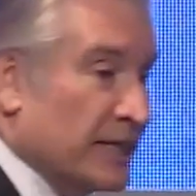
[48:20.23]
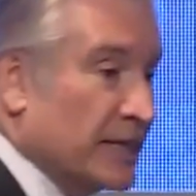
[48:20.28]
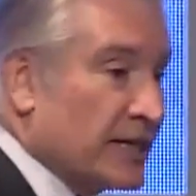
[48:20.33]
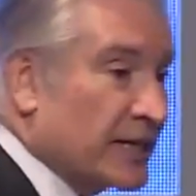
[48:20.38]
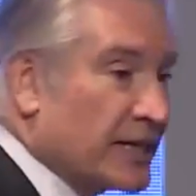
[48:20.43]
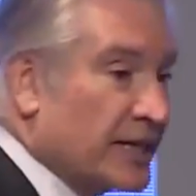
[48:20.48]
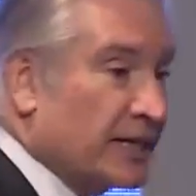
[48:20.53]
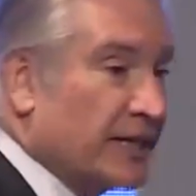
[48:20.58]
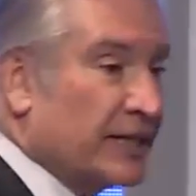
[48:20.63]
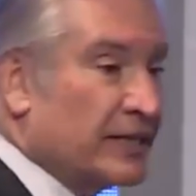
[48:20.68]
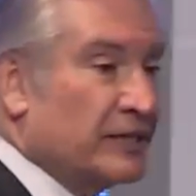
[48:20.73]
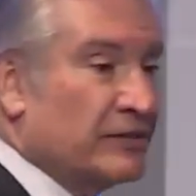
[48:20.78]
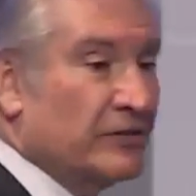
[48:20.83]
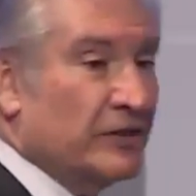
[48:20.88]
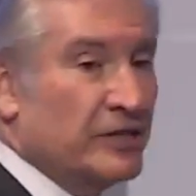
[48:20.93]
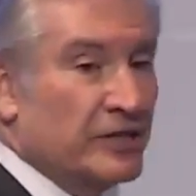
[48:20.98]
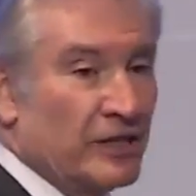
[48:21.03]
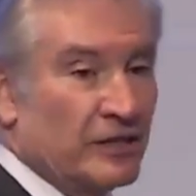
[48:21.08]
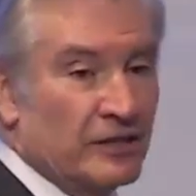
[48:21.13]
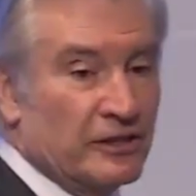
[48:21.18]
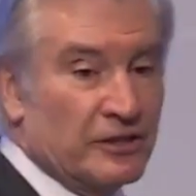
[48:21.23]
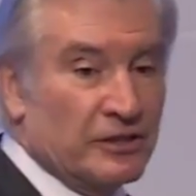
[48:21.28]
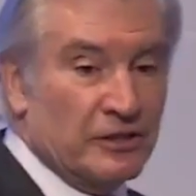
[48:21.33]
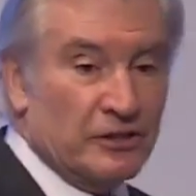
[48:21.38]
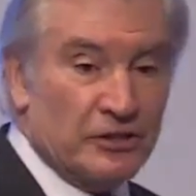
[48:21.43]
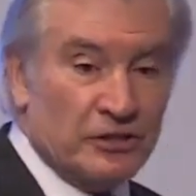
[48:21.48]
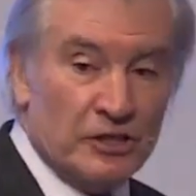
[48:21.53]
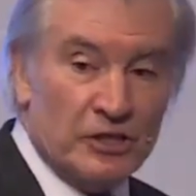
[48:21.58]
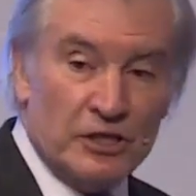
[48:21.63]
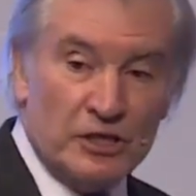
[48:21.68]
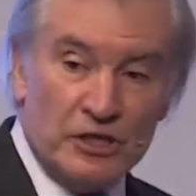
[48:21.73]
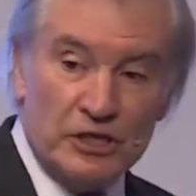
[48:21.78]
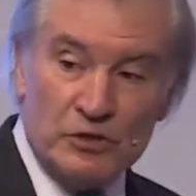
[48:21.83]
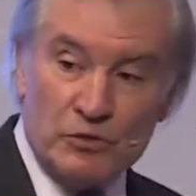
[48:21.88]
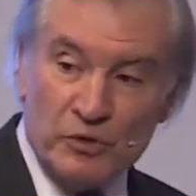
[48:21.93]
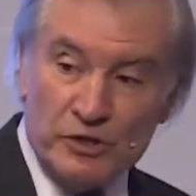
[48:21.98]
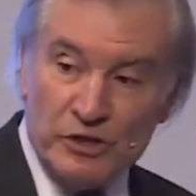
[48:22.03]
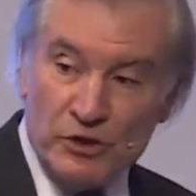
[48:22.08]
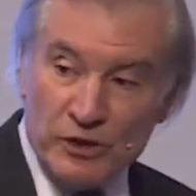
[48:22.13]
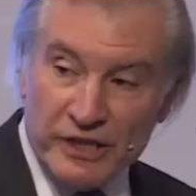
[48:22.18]
Collective intelligence is
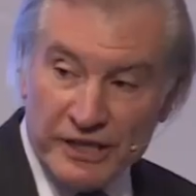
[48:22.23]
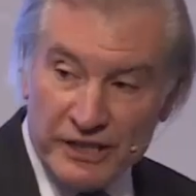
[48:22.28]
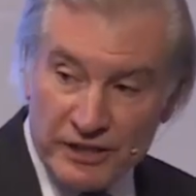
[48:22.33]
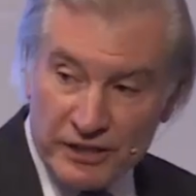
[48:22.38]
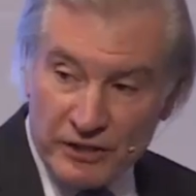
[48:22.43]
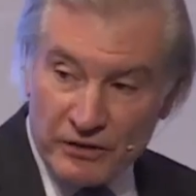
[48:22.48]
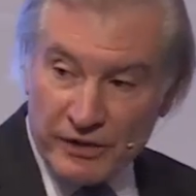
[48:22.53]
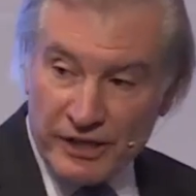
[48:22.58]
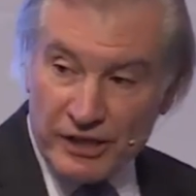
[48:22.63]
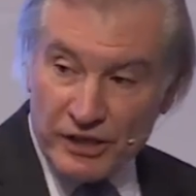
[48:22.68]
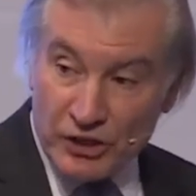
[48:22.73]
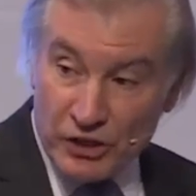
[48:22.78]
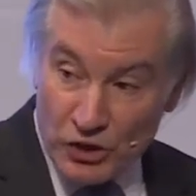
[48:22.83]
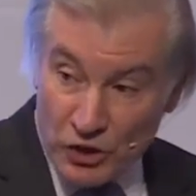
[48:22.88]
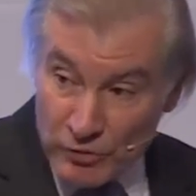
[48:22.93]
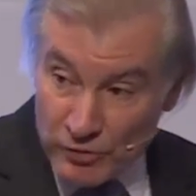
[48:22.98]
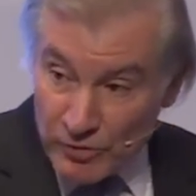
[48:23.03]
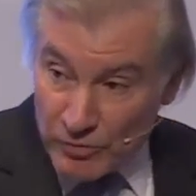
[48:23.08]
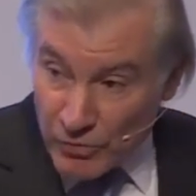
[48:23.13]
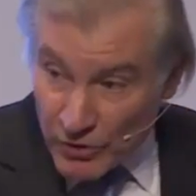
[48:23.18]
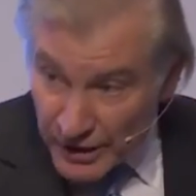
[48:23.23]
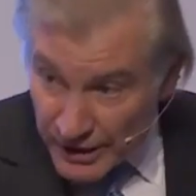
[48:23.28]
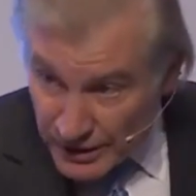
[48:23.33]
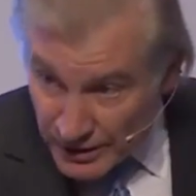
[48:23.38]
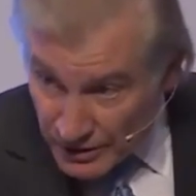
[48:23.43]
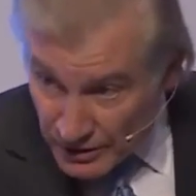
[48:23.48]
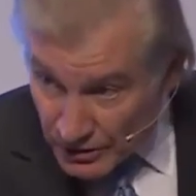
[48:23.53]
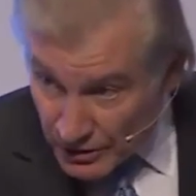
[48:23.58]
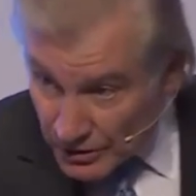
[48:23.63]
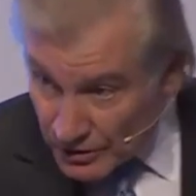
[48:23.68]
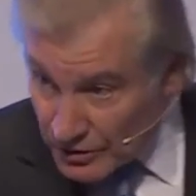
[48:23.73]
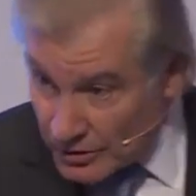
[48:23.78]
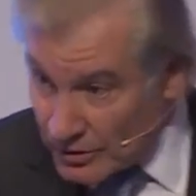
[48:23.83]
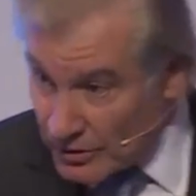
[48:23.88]
when you integrate human brains,